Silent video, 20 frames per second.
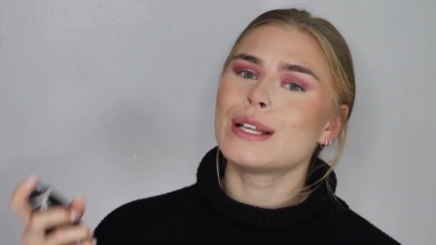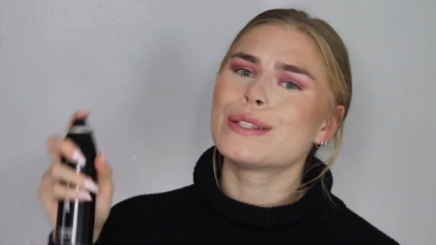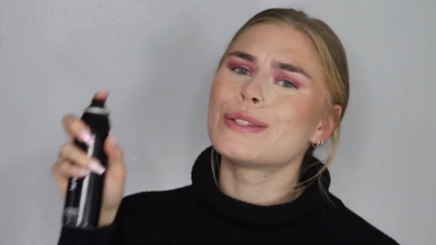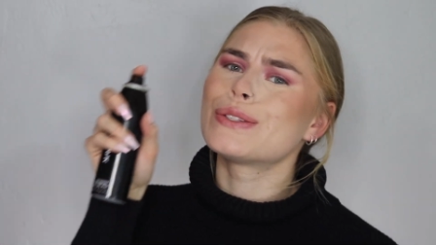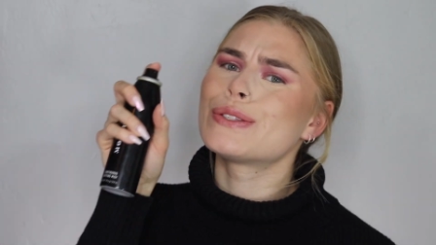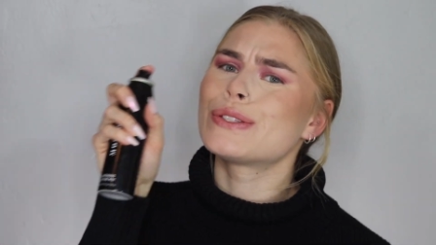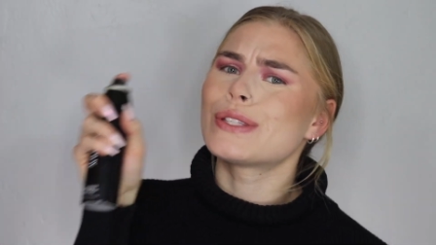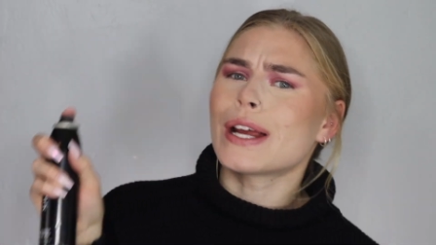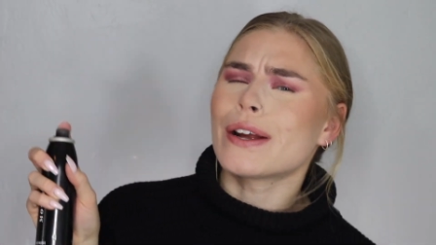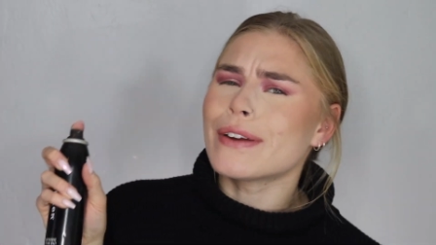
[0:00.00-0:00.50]

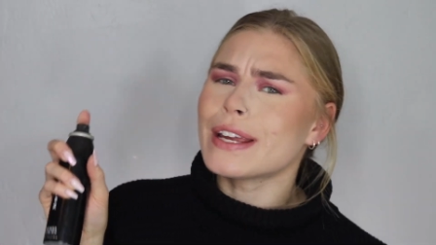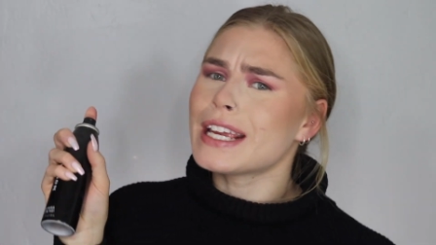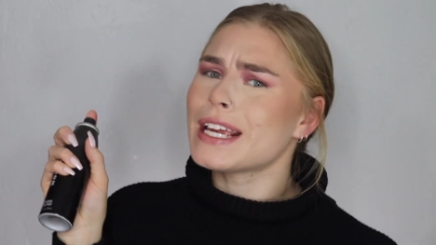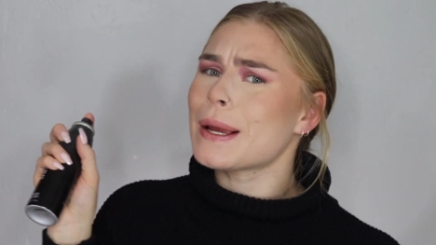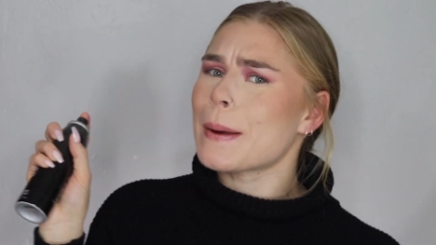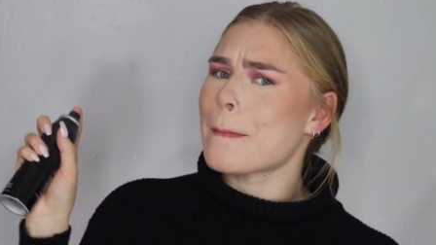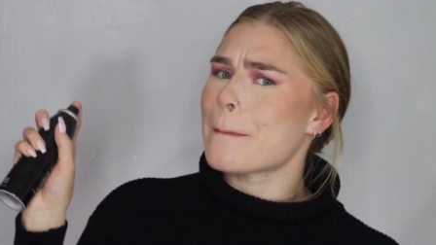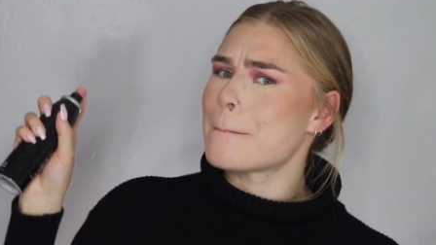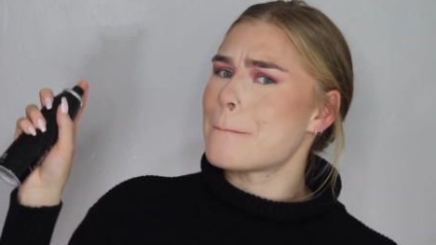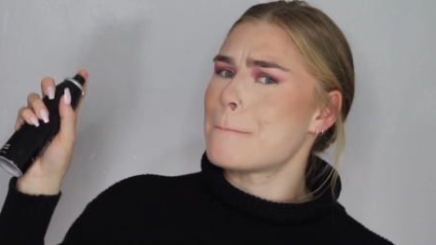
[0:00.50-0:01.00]

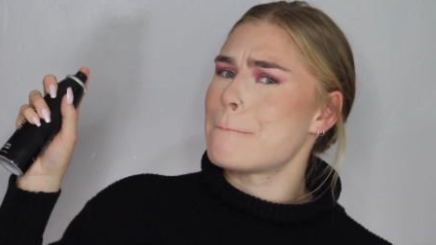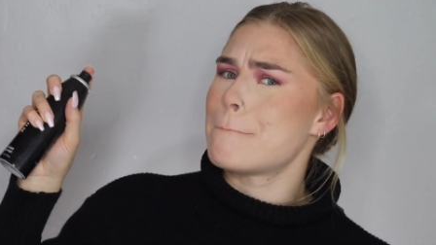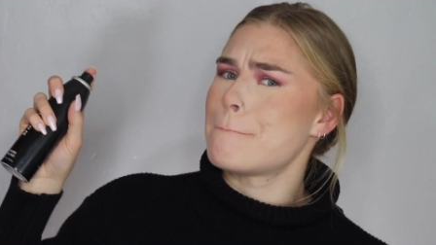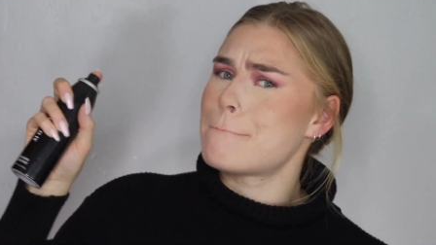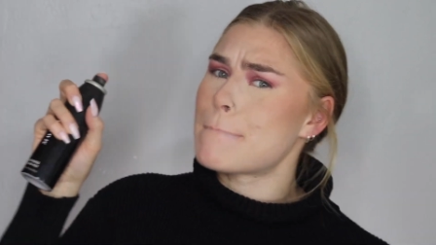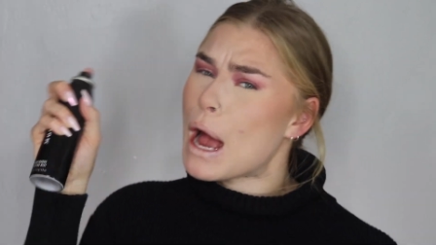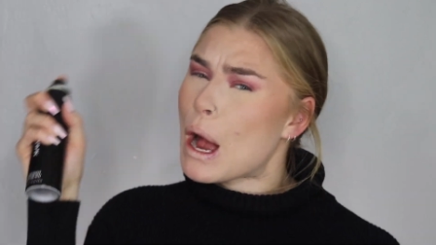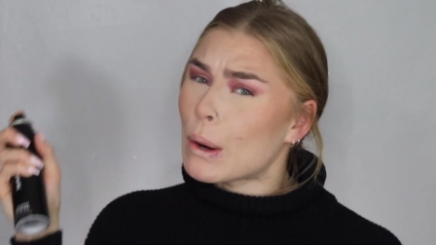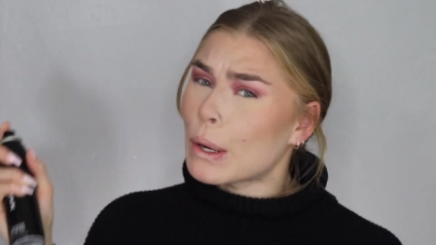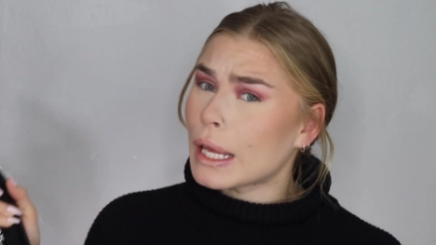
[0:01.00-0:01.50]
Sorry
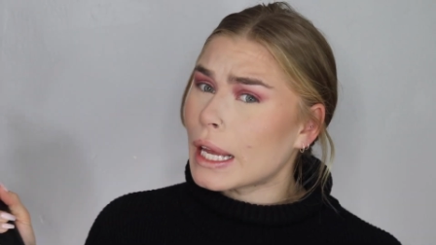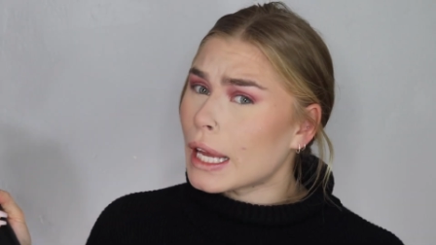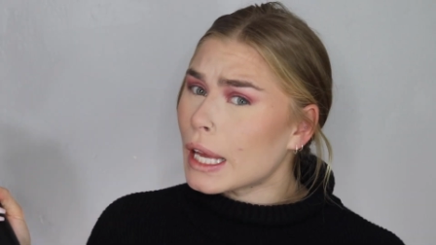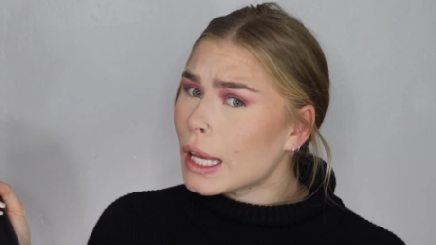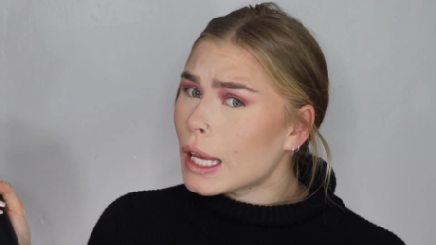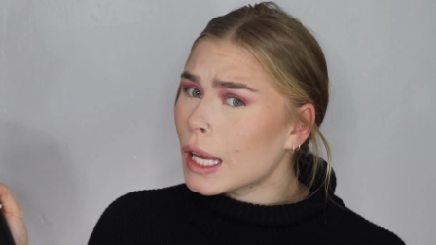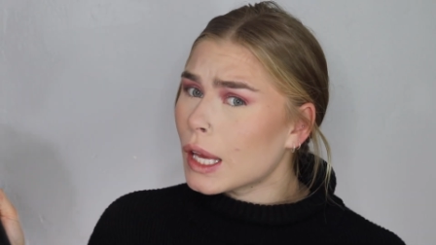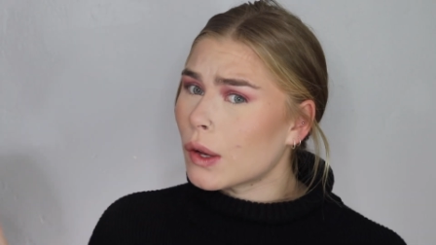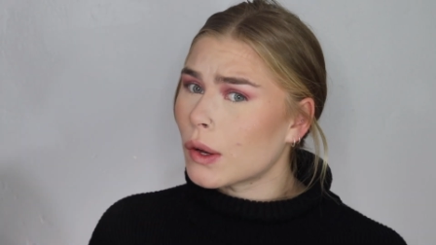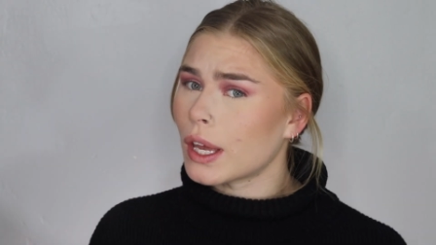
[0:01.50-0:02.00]
about it,
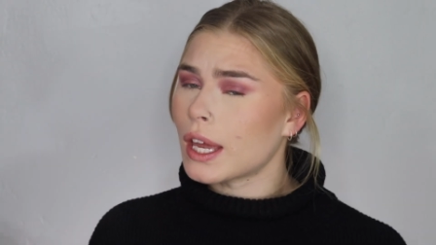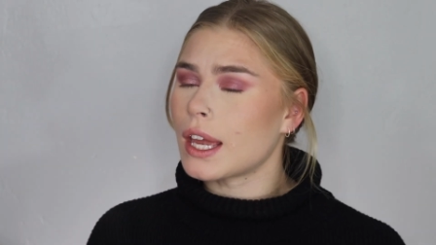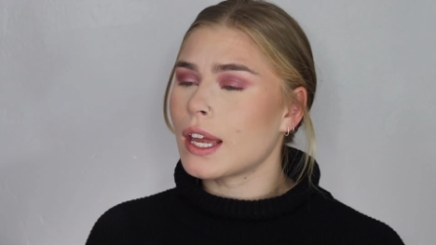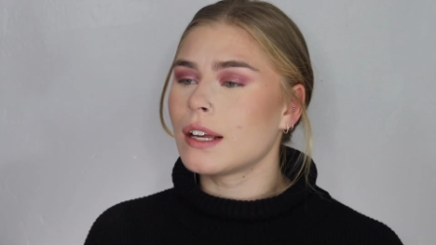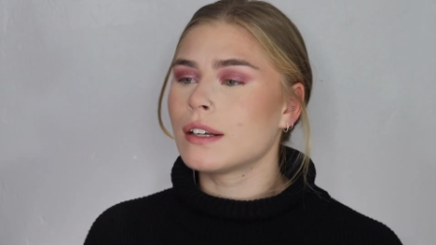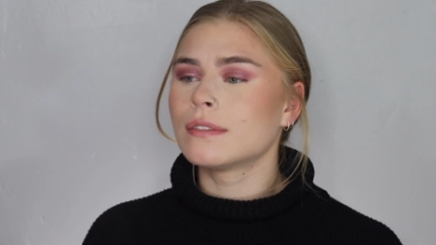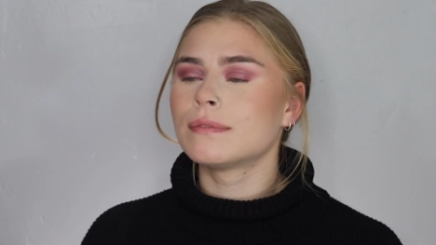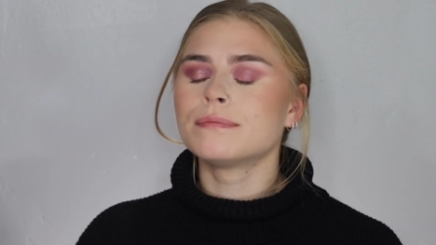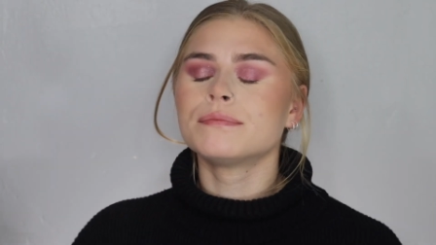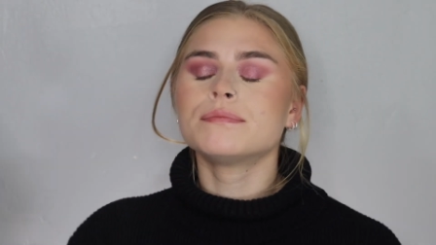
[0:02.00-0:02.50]
okay?